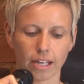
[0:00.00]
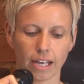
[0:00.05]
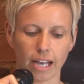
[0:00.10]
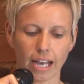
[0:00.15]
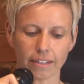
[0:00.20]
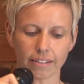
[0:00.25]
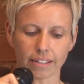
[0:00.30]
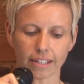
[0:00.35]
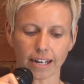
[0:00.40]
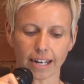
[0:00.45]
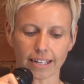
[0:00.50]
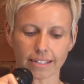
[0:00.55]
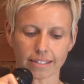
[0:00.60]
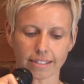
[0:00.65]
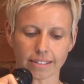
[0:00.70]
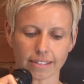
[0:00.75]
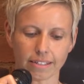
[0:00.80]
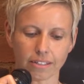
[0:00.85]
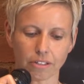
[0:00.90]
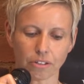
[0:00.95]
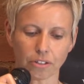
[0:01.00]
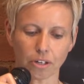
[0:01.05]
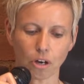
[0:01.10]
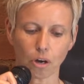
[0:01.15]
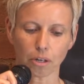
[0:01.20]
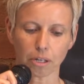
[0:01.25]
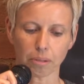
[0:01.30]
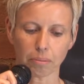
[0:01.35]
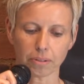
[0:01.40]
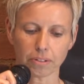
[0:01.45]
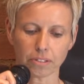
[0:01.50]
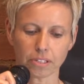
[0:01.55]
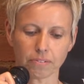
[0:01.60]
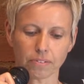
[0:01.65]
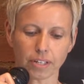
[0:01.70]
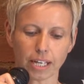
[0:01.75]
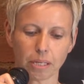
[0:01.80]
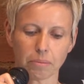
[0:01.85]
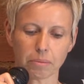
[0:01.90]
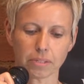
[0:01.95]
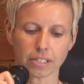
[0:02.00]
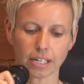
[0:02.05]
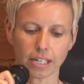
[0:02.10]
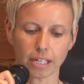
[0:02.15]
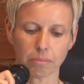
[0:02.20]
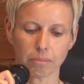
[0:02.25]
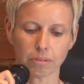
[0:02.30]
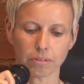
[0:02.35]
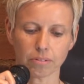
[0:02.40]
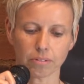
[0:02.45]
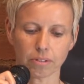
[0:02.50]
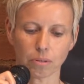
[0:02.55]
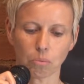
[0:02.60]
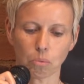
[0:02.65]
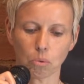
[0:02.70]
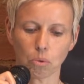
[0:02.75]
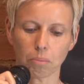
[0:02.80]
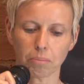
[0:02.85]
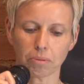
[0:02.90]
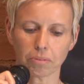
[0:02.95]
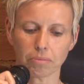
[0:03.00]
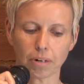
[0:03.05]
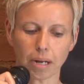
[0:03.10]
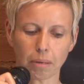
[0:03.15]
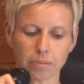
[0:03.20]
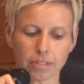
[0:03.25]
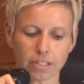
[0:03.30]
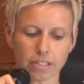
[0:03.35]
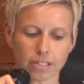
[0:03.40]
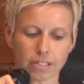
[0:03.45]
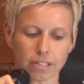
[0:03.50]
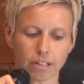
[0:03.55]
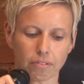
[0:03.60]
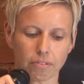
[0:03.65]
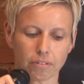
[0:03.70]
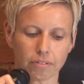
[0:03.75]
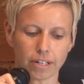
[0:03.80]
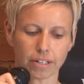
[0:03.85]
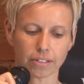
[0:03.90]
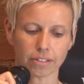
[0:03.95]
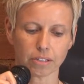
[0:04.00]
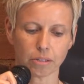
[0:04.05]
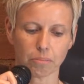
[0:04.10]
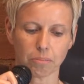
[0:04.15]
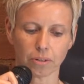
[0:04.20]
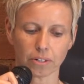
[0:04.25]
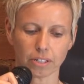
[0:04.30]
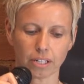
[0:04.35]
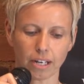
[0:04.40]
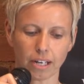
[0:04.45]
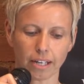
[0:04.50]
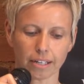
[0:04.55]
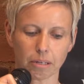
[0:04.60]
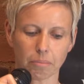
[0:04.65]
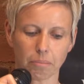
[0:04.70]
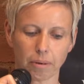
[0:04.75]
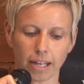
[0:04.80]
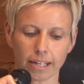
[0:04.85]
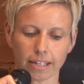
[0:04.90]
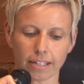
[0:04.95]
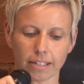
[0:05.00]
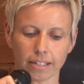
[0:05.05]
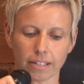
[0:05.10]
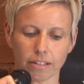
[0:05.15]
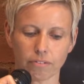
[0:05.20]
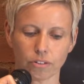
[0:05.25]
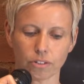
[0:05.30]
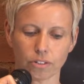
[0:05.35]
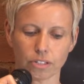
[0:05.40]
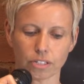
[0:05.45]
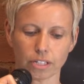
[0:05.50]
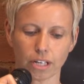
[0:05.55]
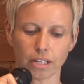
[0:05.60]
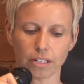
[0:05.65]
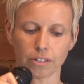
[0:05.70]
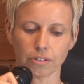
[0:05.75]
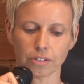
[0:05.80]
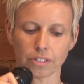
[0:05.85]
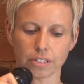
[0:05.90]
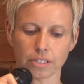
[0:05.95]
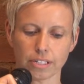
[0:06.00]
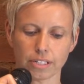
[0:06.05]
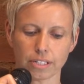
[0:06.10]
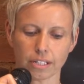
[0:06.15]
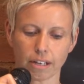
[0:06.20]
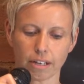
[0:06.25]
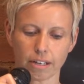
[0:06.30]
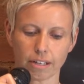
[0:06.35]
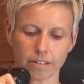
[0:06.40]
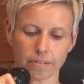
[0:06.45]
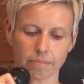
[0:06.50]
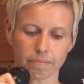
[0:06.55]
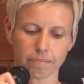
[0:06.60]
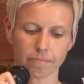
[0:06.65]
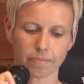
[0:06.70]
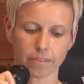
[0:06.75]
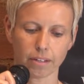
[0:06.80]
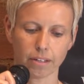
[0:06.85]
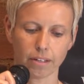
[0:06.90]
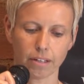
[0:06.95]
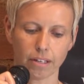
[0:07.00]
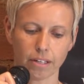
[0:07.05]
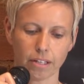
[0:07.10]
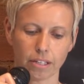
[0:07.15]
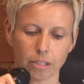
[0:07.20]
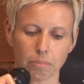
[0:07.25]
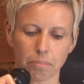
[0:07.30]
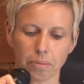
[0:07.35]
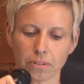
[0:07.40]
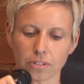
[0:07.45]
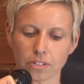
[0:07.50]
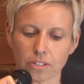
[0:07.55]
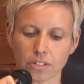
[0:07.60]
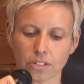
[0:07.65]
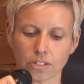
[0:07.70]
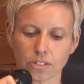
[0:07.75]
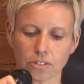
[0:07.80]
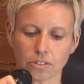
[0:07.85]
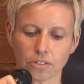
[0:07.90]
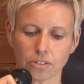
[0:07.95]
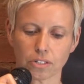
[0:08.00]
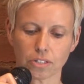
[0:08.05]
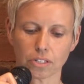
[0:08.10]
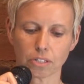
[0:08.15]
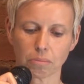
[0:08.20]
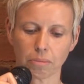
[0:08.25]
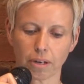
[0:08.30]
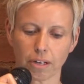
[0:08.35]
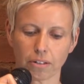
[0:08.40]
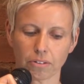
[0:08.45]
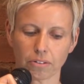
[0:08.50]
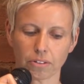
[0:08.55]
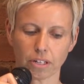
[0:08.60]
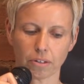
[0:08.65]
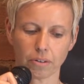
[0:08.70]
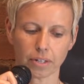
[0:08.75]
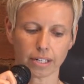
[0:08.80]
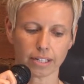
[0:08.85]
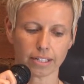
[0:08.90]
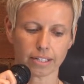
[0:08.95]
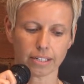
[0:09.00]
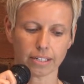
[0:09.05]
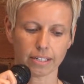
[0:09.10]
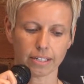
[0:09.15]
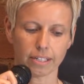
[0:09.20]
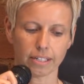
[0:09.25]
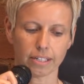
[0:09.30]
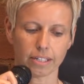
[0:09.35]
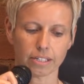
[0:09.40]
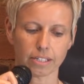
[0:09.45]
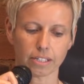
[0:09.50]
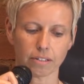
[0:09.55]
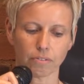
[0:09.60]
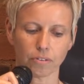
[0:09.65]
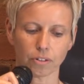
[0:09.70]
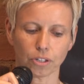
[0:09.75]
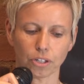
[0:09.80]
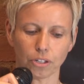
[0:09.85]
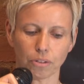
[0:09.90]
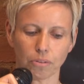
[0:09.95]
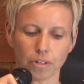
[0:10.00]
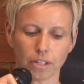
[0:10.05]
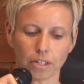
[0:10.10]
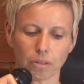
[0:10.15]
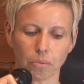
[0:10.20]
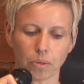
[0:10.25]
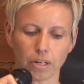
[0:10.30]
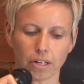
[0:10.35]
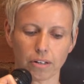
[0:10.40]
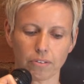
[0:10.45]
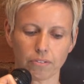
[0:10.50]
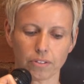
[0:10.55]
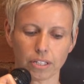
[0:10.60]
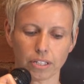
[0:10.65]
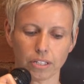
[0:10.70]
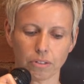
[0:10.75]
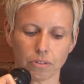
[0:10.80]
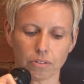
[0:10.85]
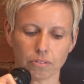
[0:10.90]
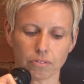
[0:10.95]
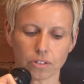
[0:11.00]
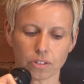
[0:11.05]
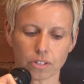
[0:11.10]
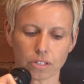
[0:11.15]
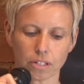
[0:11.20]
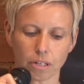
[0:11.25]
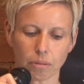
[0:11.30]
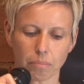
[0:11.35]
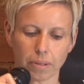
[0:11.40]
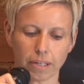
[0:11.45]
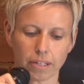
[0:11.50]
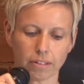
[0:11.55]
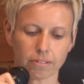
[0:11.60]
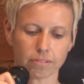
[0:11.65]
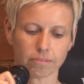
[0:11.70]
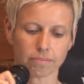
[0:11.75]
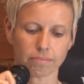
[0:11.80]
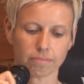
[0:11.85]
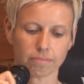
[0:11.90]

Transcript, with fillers: Heather glanced at the other occupant of Gabe's table, and warmth wrapped itself around her body like a blanket of undiluted desire. The person stood and smiled knowingly, as if acutely aware of their universal appeal.